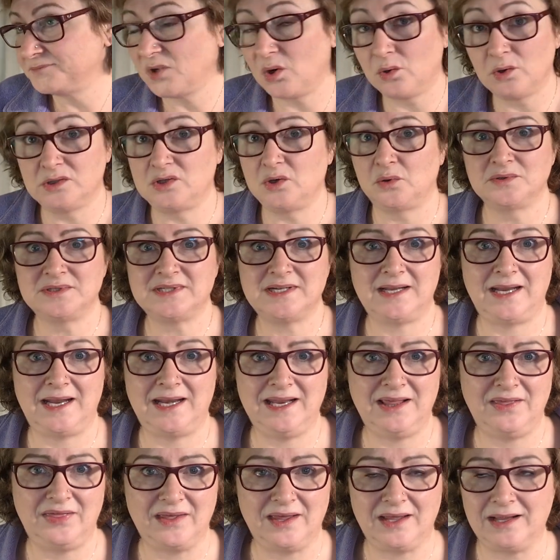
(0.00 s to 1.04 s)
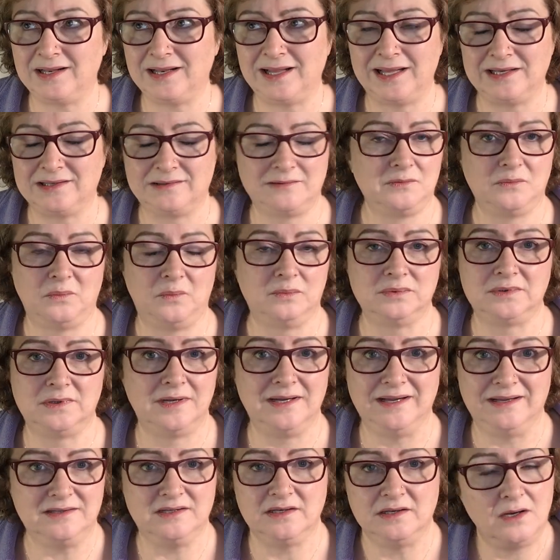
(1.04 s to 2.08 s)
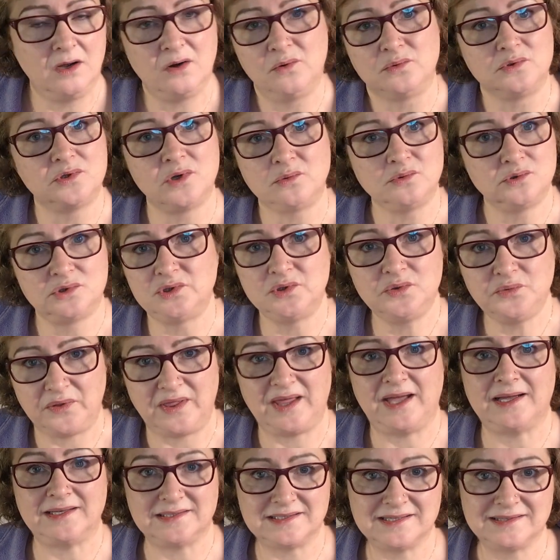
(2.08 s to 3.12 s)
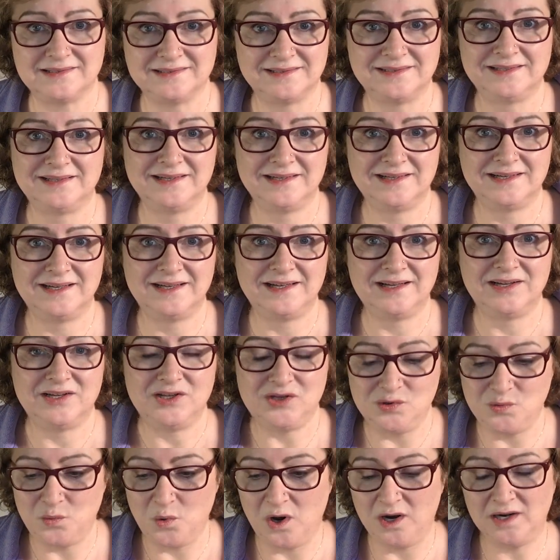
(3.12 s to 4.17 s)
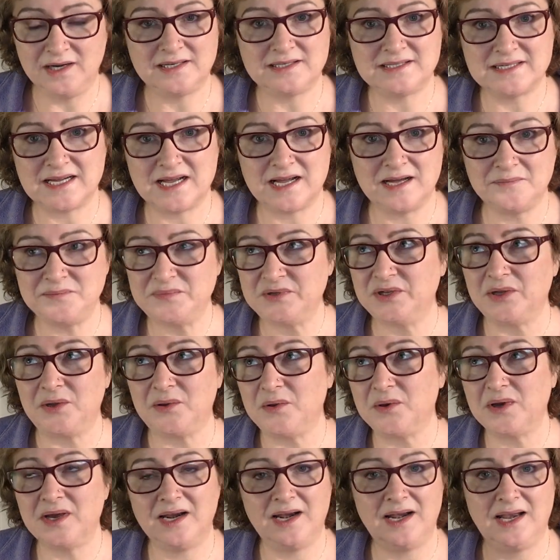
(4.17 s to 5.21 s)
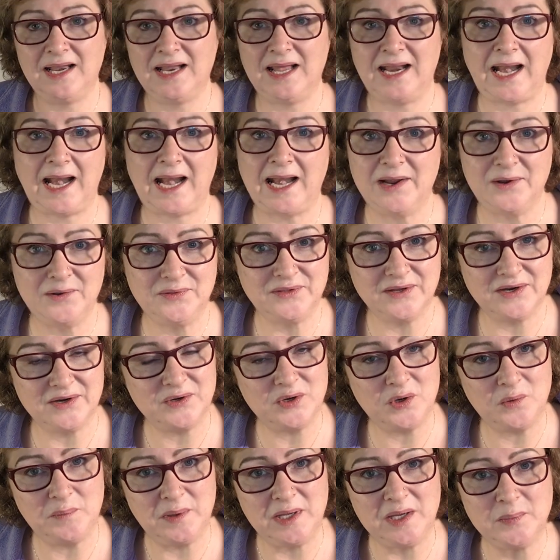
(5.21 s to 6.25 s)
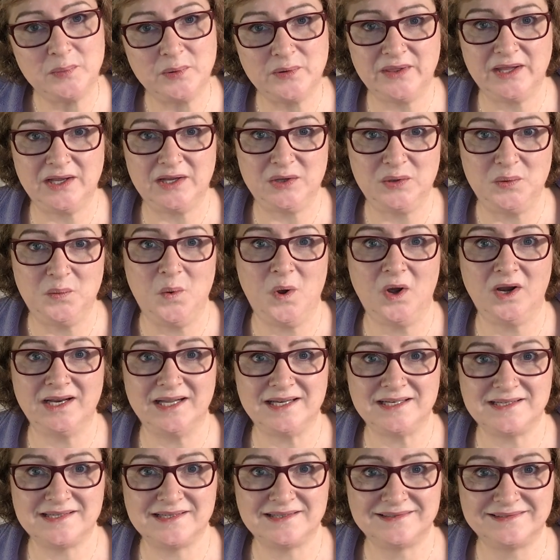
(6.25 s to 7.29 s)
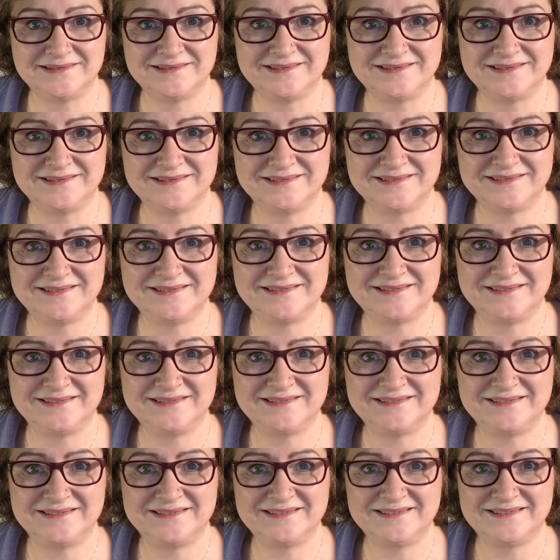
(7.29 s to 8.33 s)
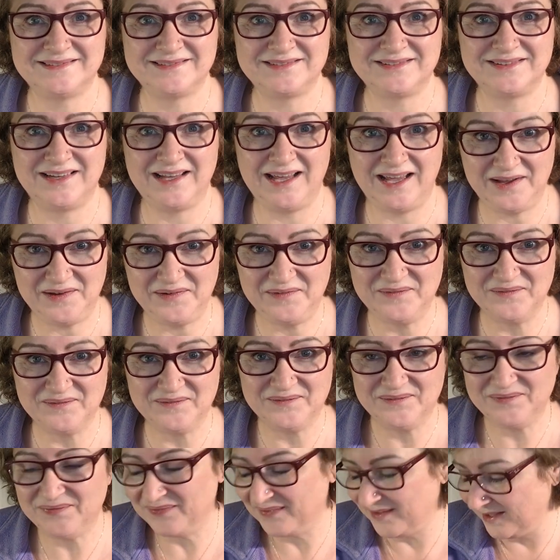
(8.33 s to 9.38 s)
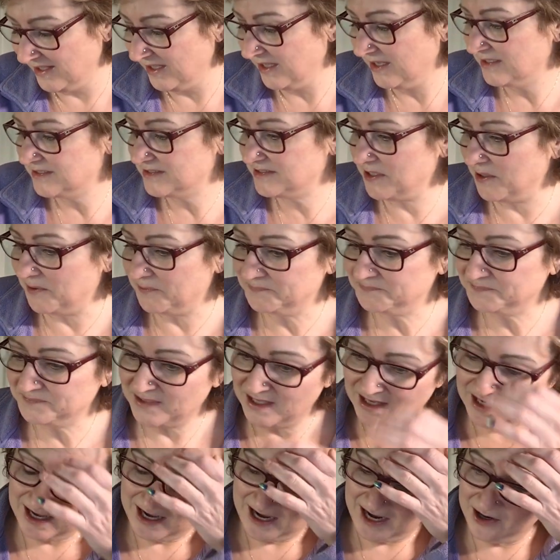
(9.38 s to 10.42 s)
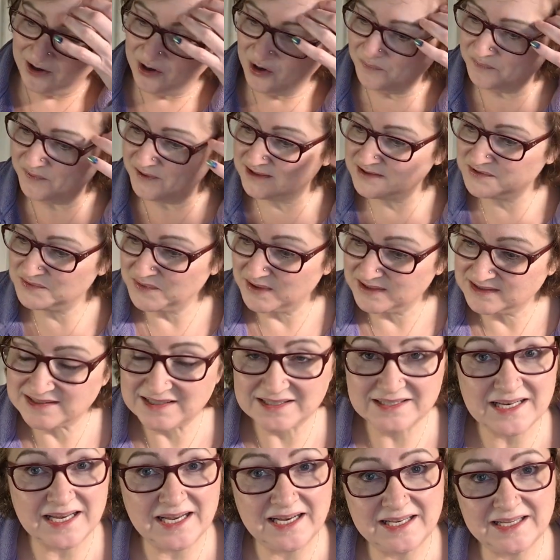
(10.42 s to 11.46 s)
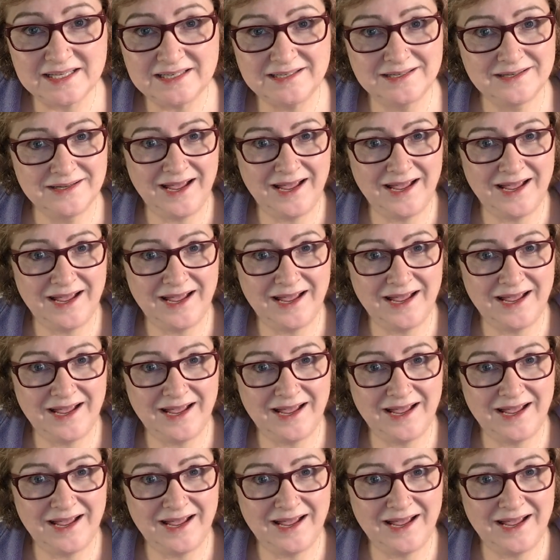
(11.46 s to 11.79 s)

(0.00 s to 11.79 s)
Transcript: Or don't say anything. Like, no, don't do that. You want it to come to you. You got to let it out there. Know people that you want it. Okay? So, I hope this resonated.